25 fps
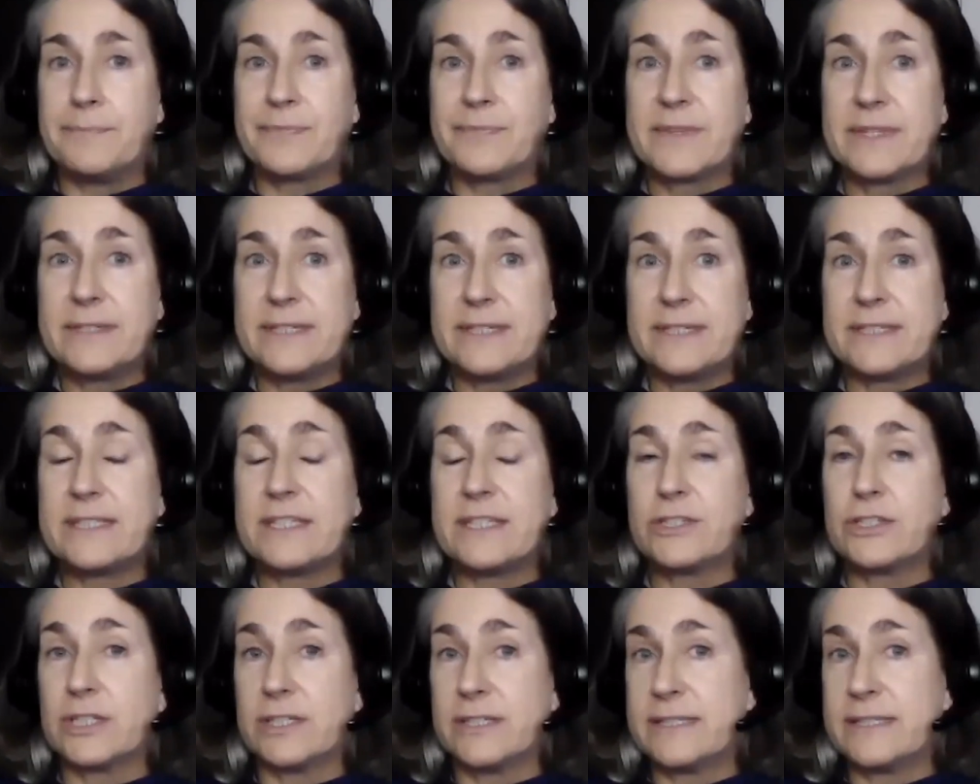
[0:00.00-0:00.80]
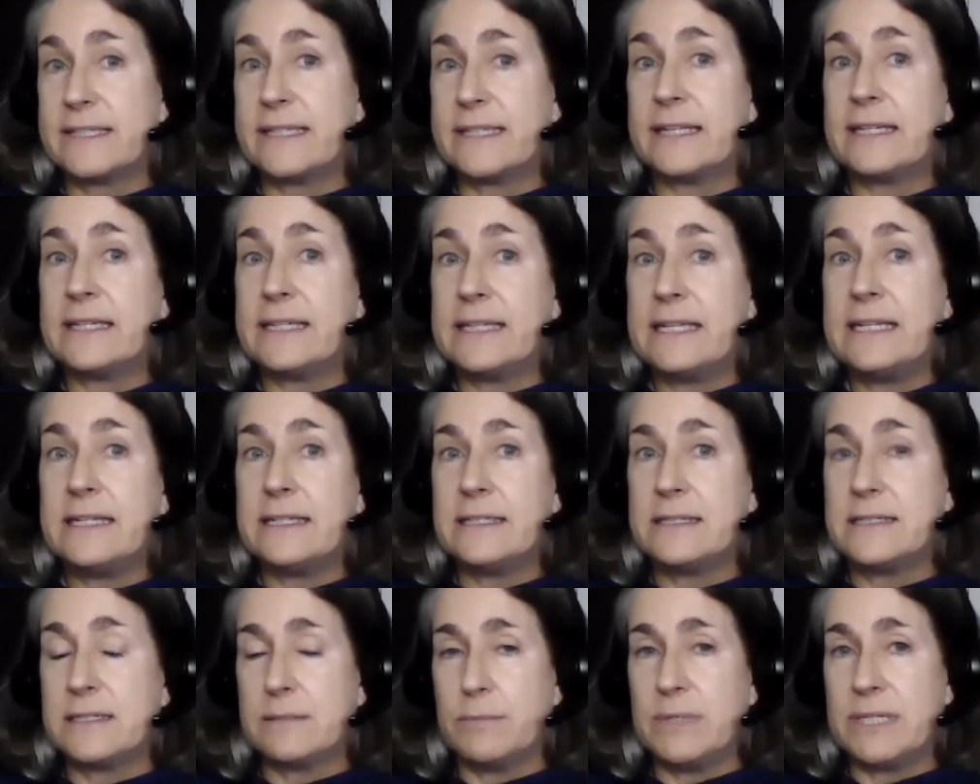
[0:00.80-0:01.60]
decisions that
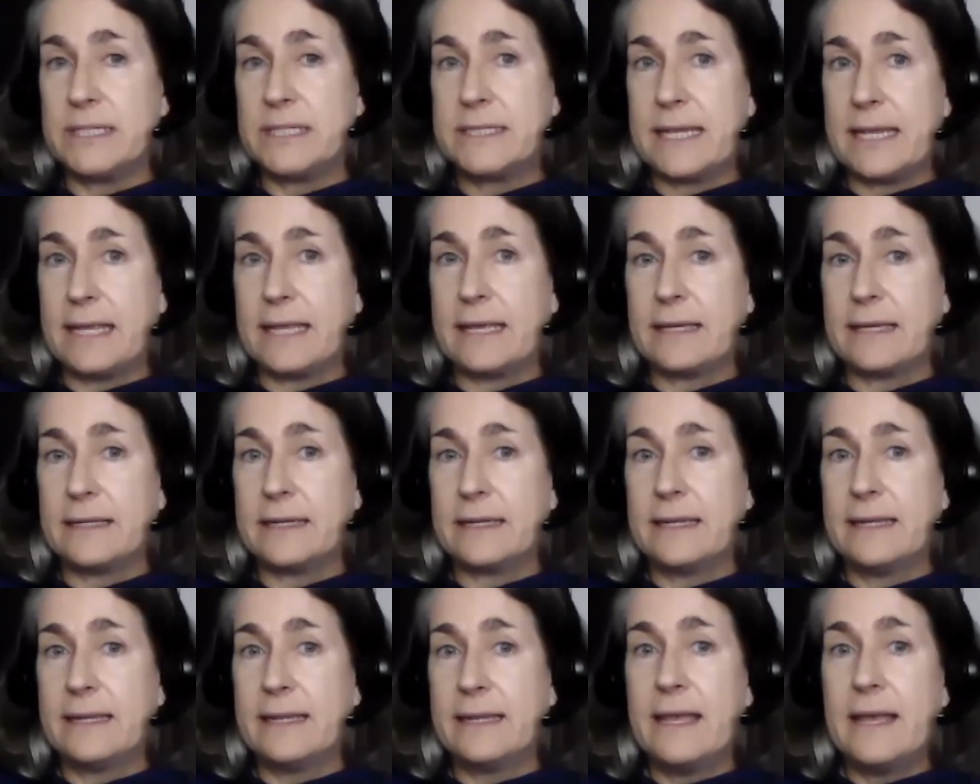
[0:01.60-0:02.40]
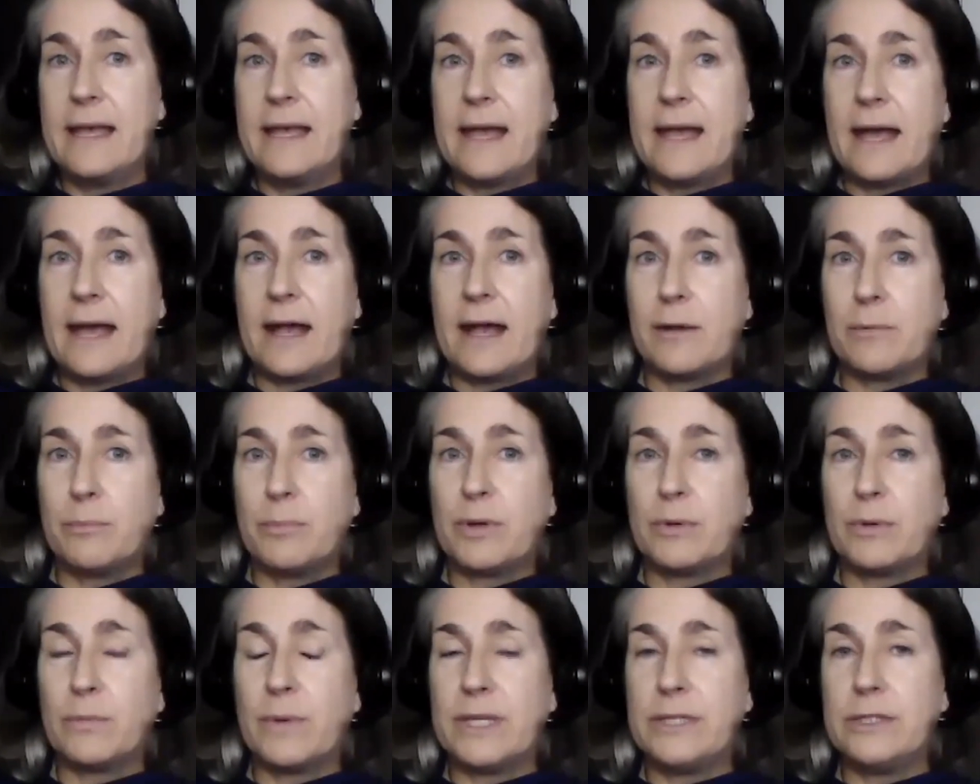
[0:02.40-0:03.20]
need to be taken.
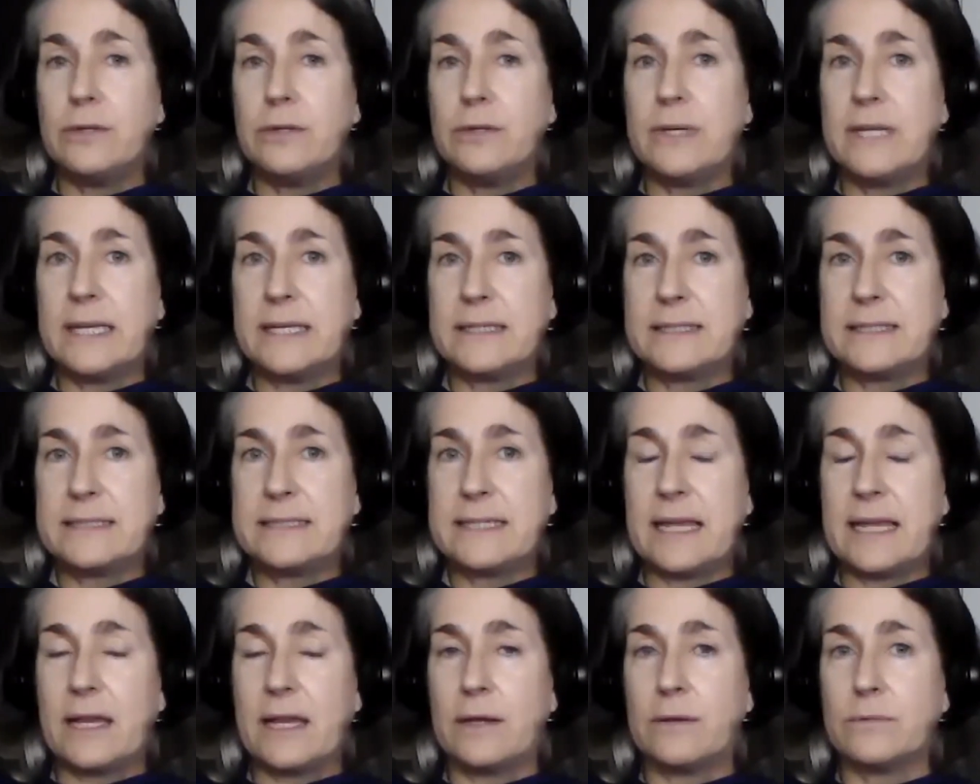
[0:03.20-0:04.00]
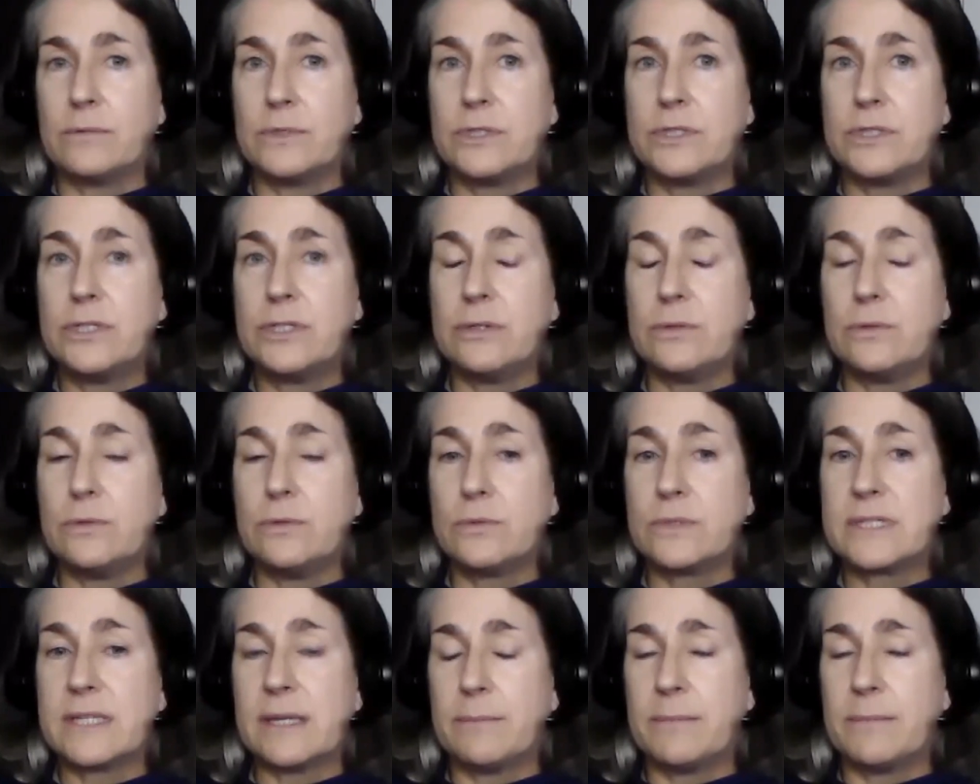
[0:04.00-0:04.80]
But when you get down to
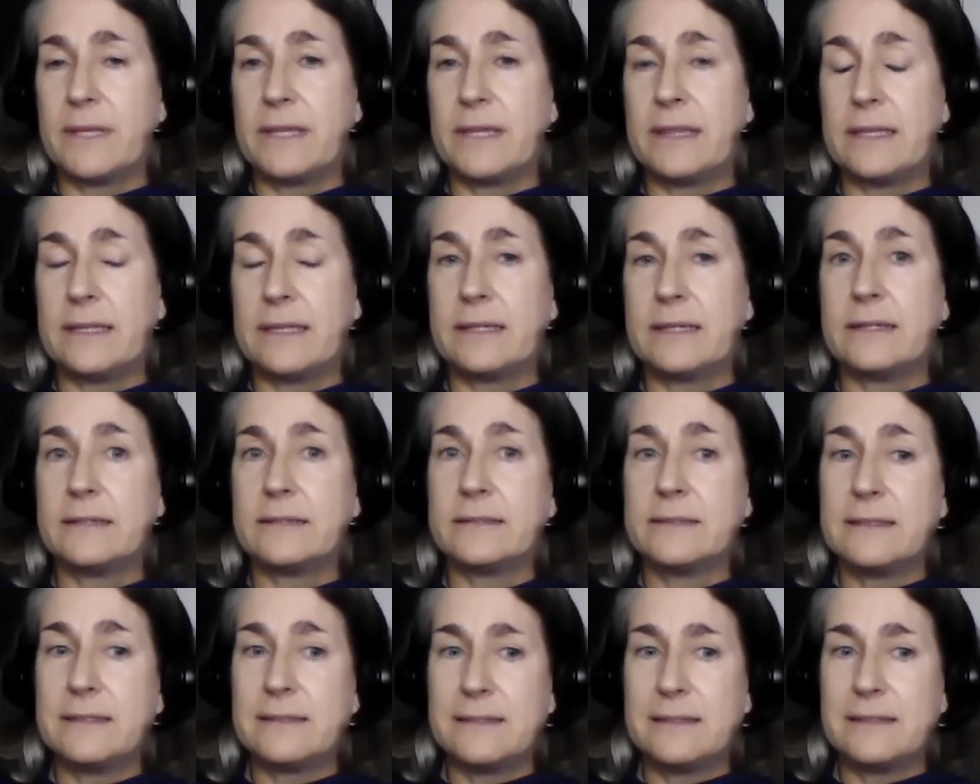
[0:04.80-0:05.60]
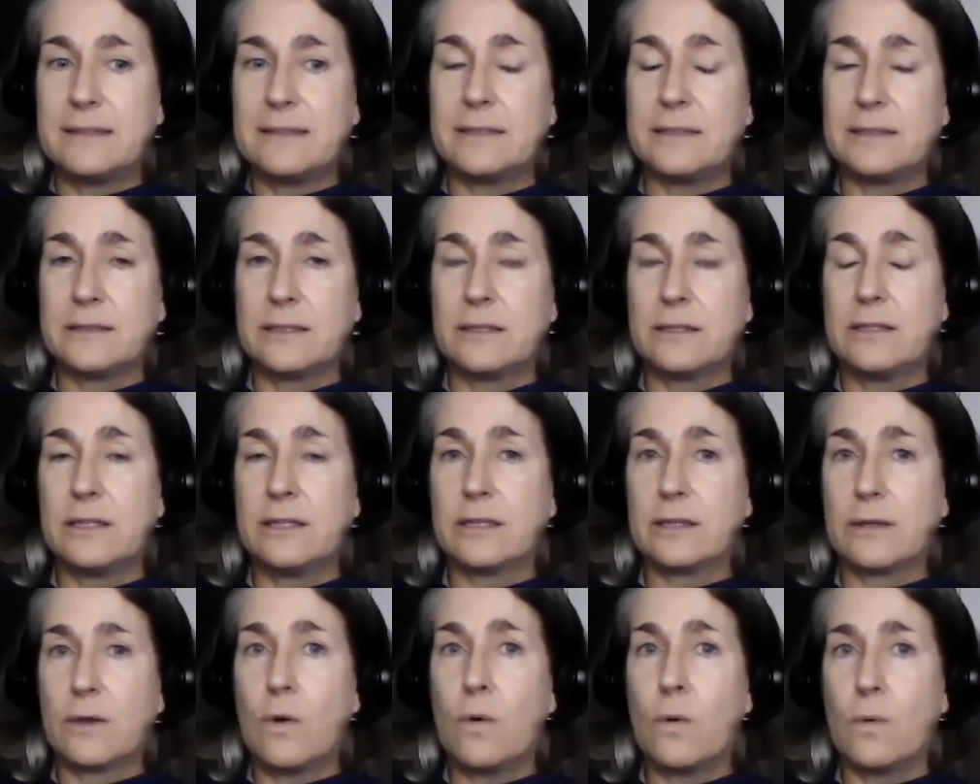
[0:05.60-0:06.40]
some of the
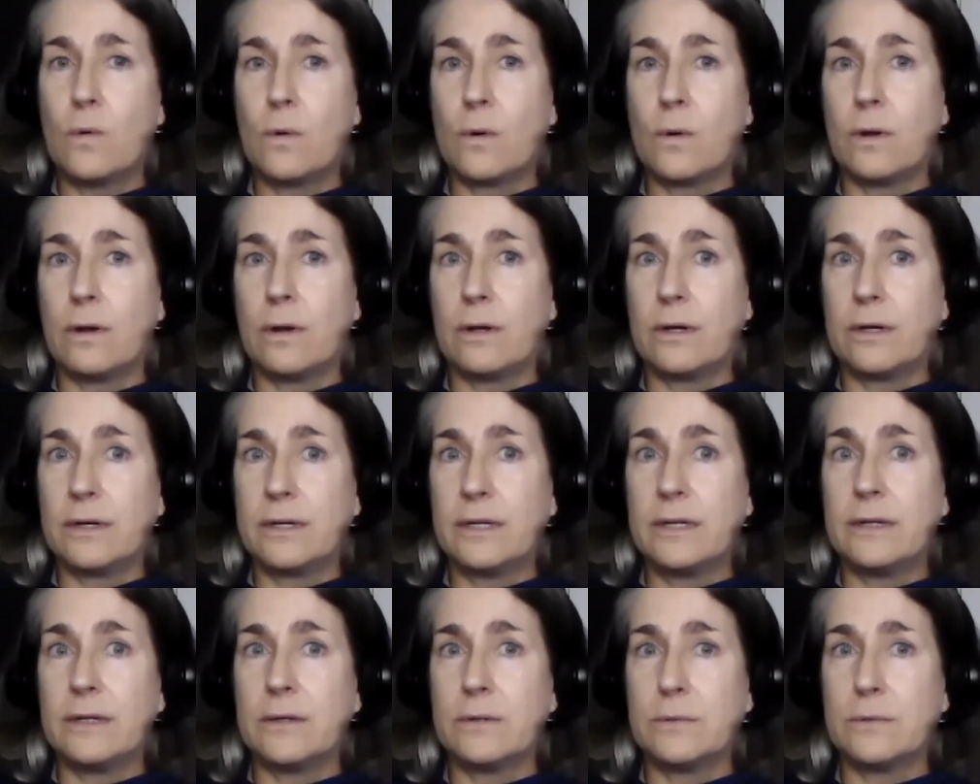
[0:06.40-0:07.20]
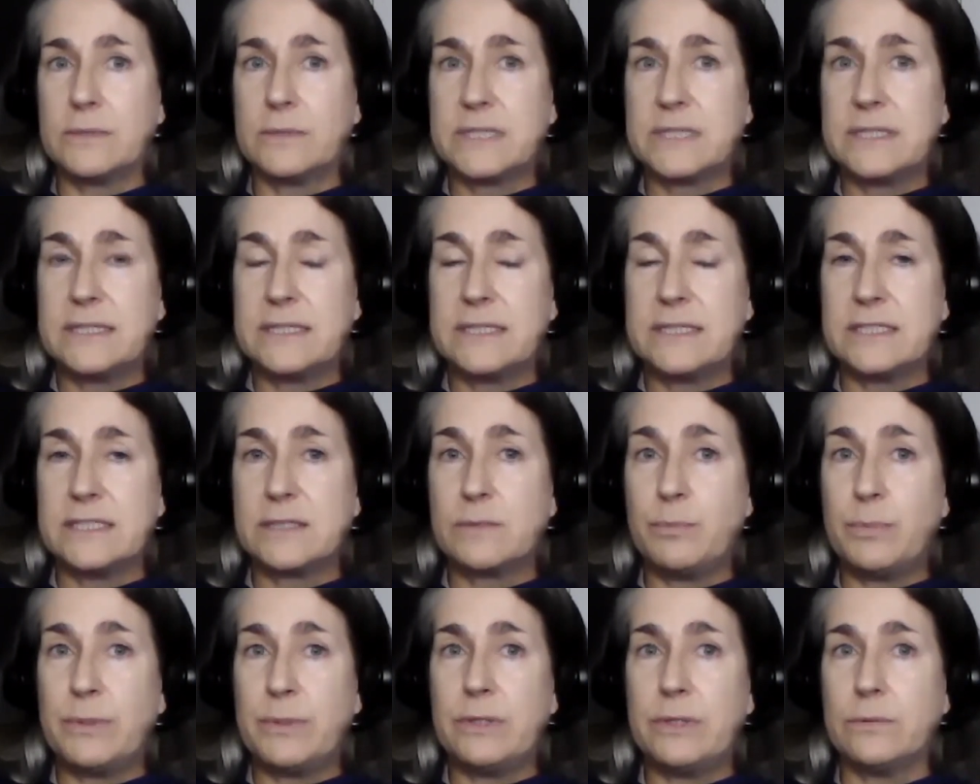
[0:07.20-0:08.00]
core, you know,
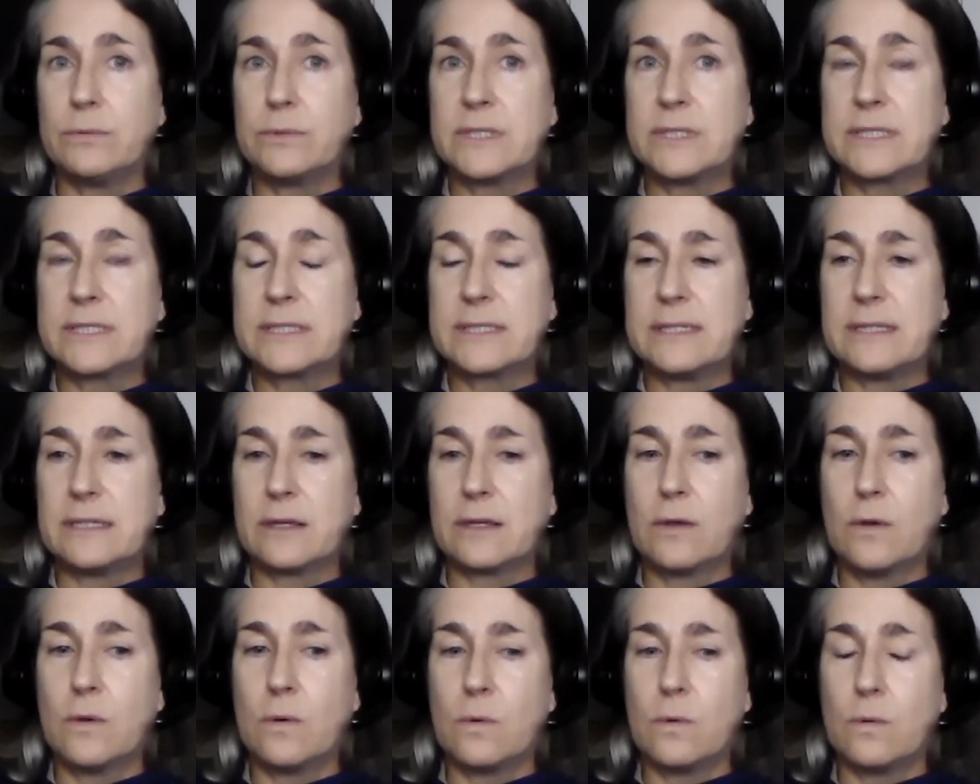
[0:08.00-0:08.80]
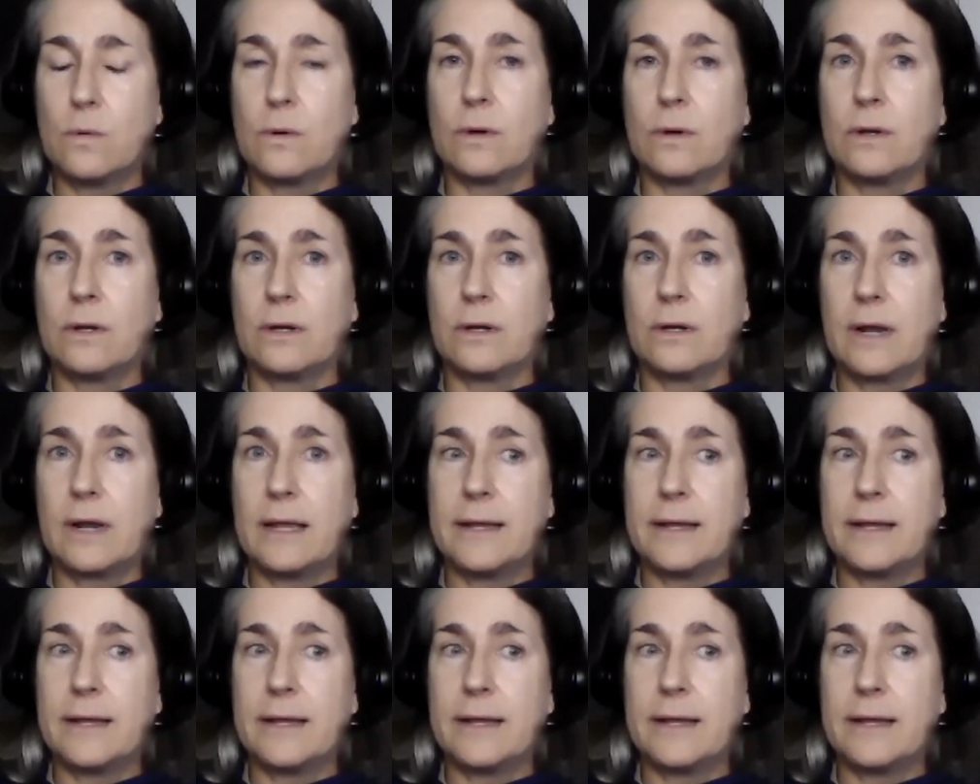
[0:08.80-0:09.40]
disputes, the core